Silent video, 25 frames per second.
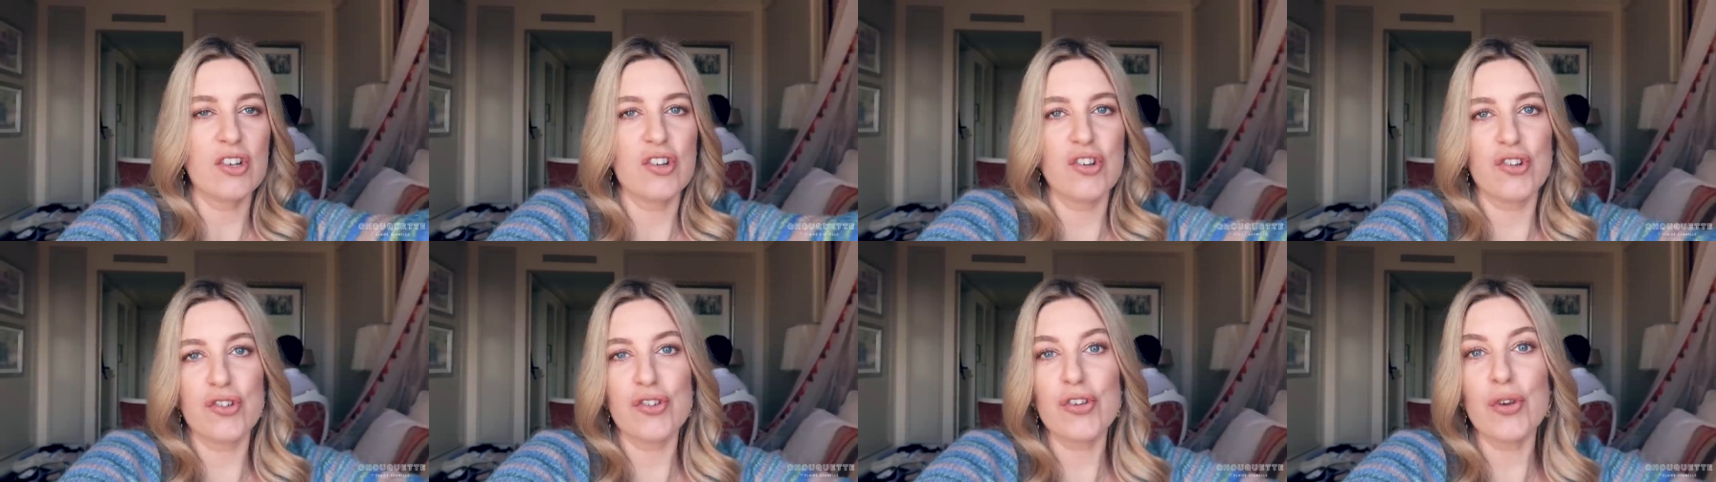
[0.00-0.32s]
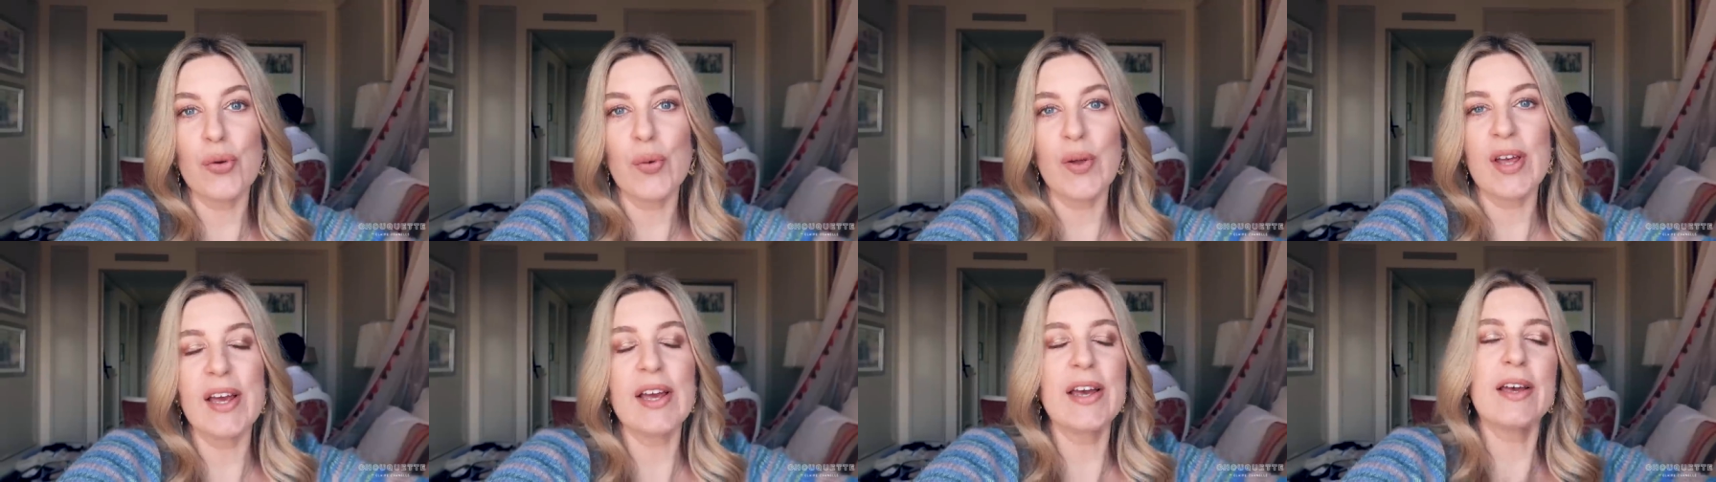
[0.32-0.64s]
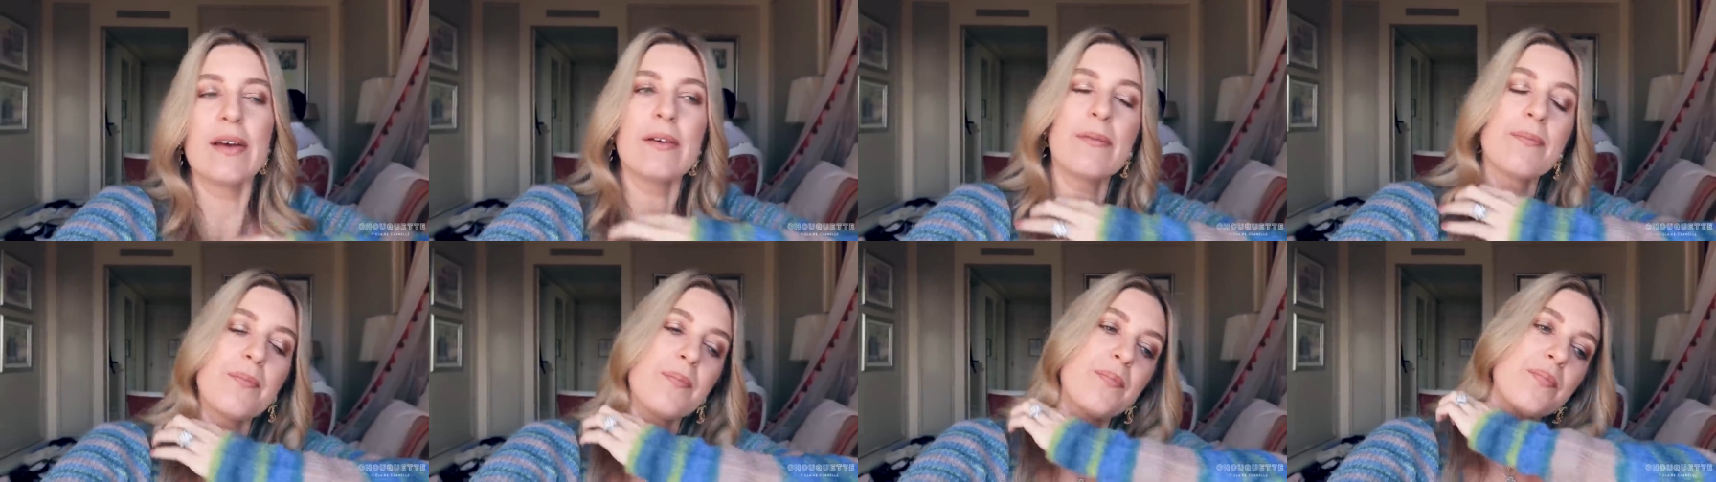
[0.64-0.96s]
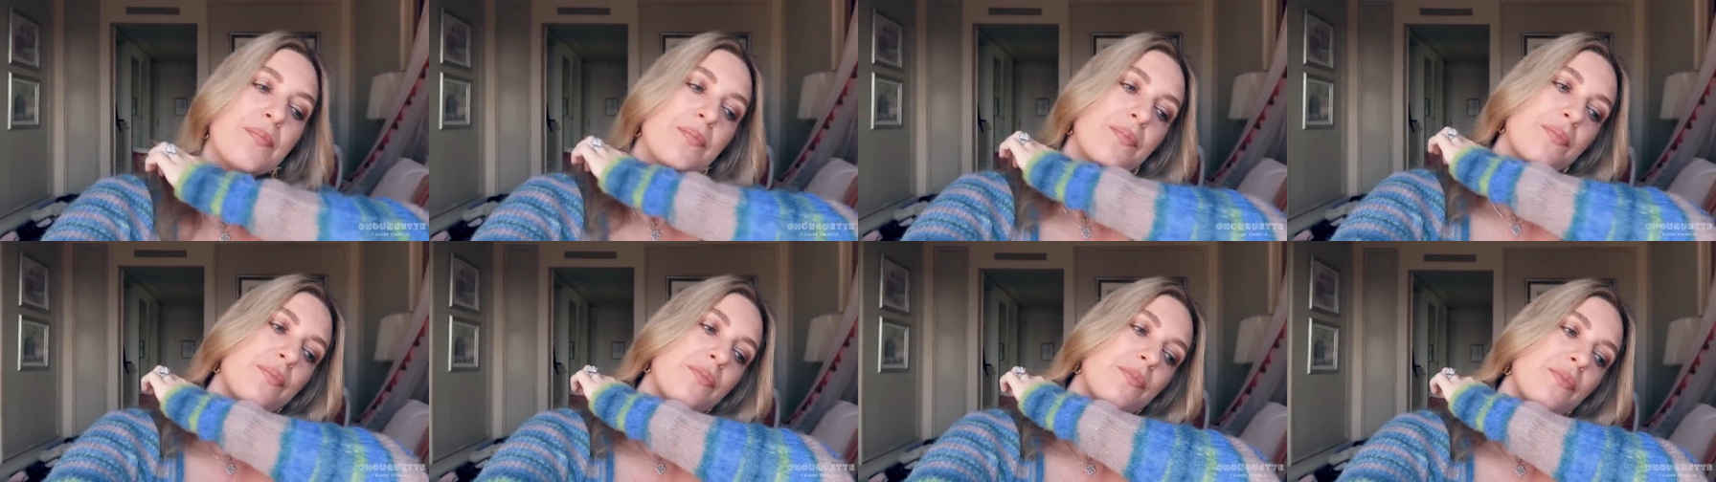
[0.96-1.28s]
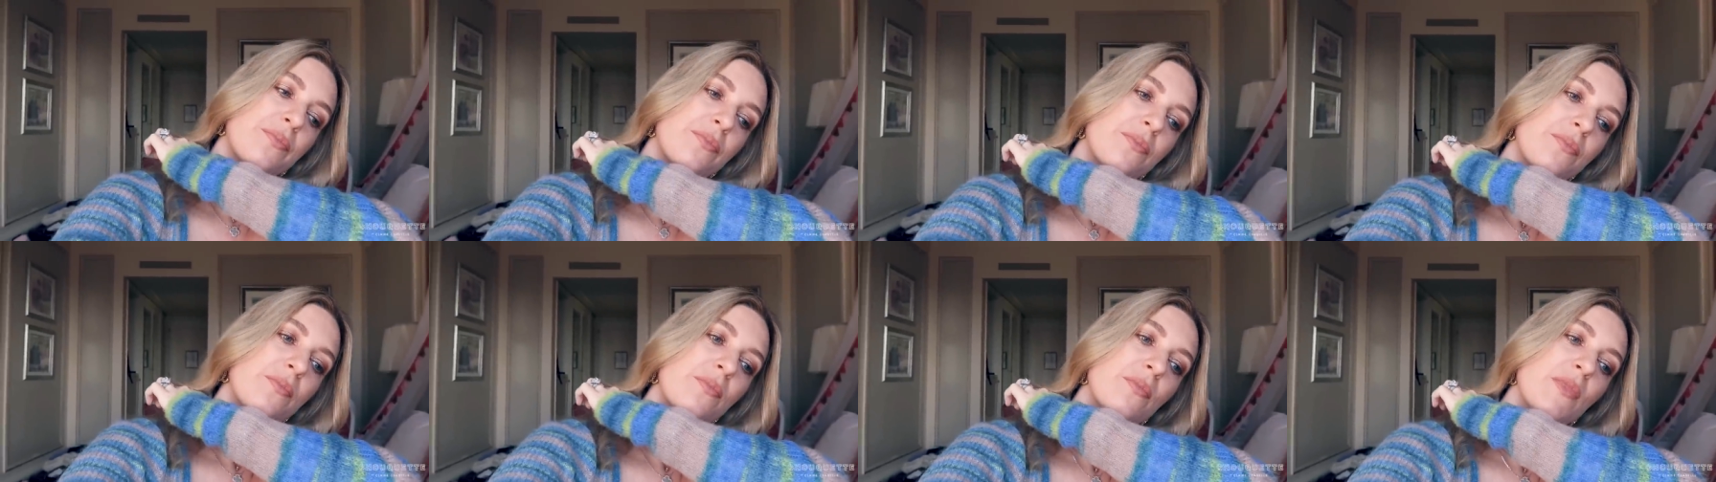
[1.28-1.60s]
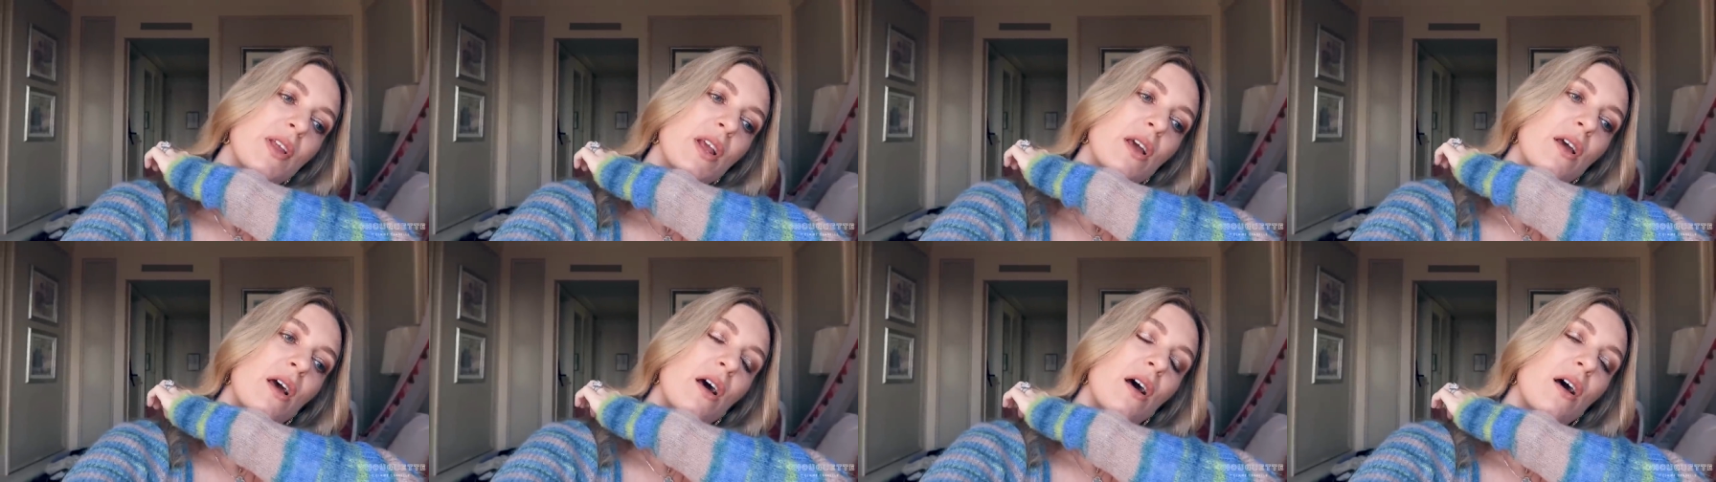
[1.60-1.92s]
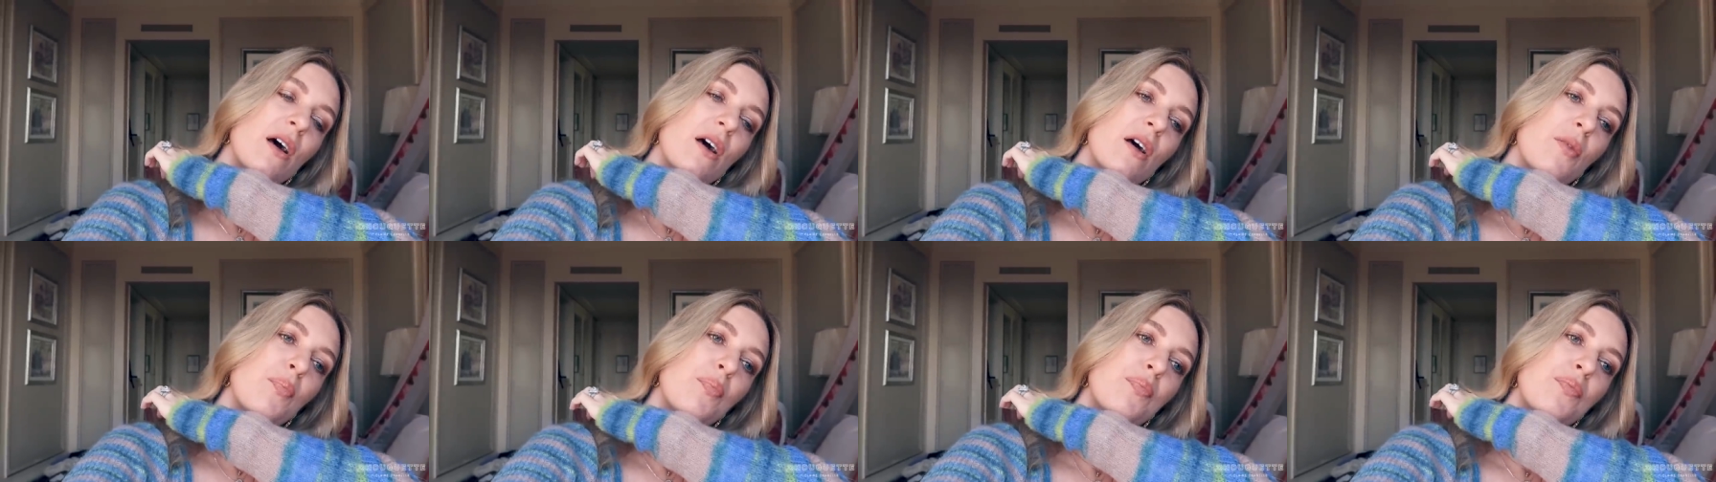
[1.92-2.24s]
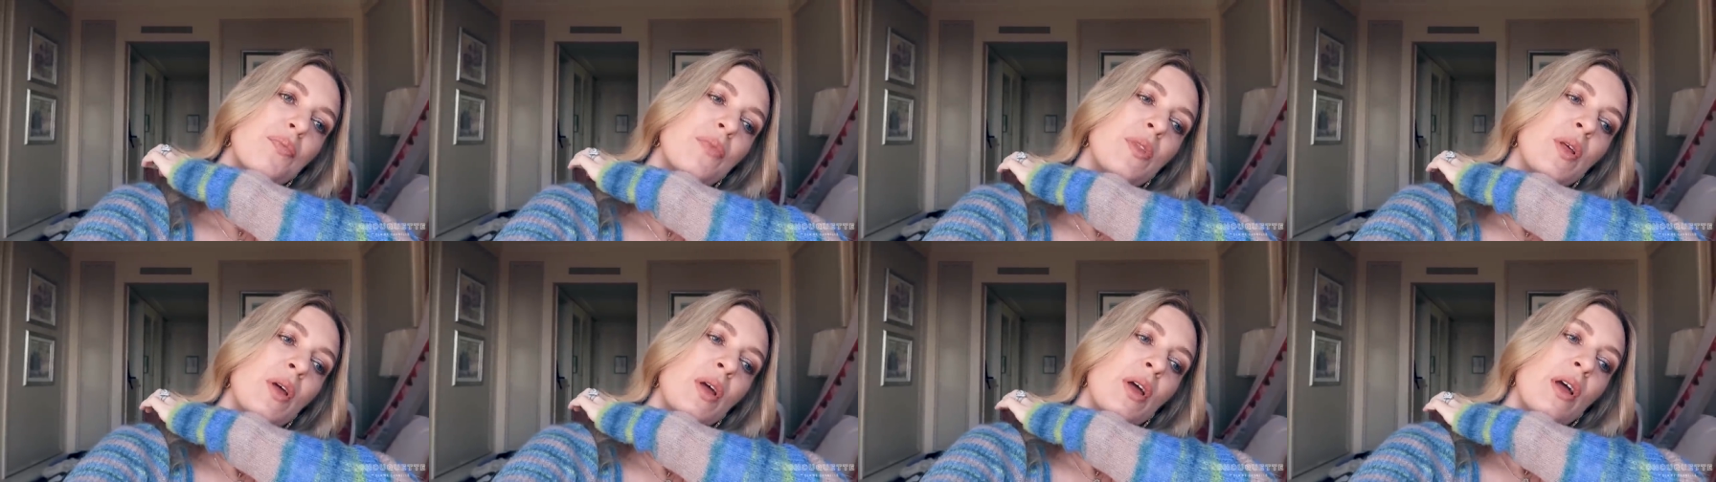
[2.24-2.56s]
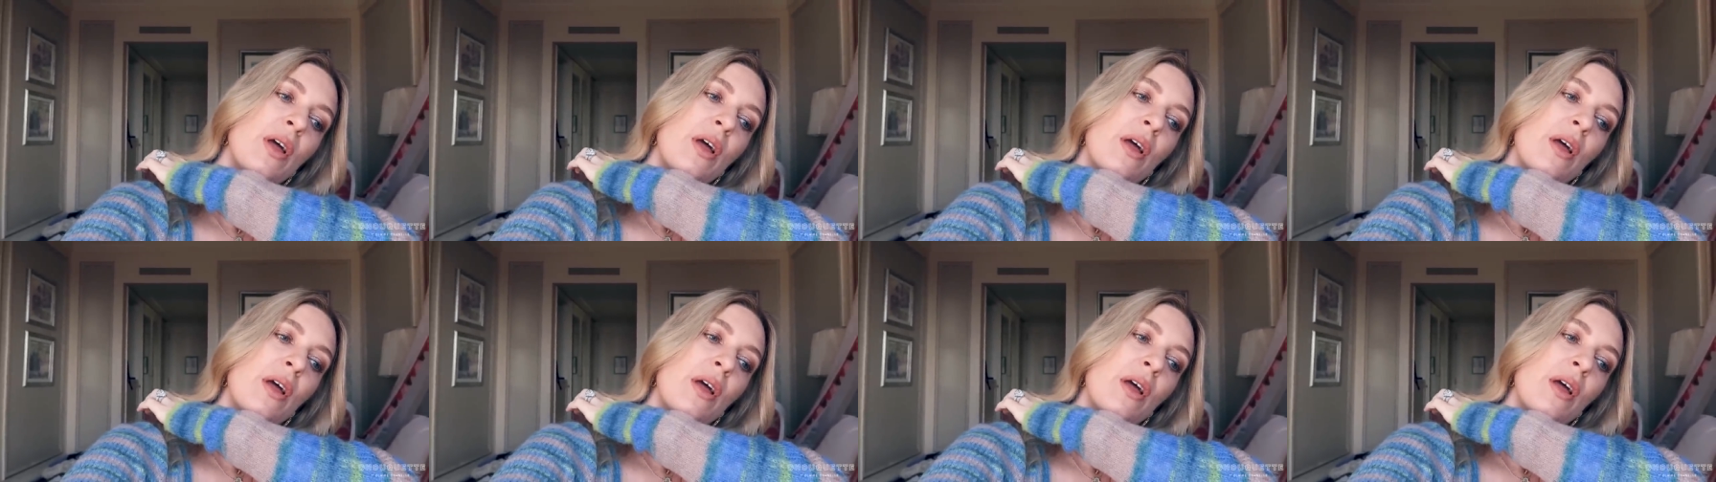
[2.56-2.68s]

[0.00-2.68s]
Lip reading: shoot here. And